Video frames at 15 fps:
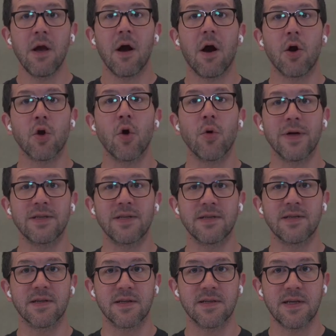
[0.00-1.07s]
are going to
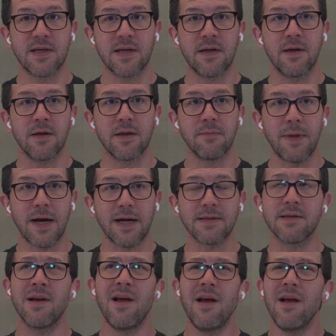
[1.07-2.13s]
succeed the
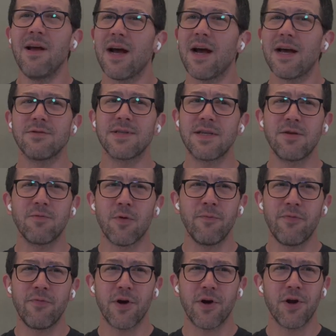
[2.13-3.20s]
best. I don't see room
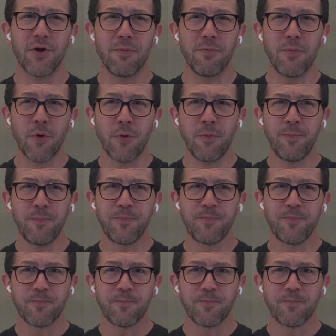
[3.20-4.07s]
for another boom.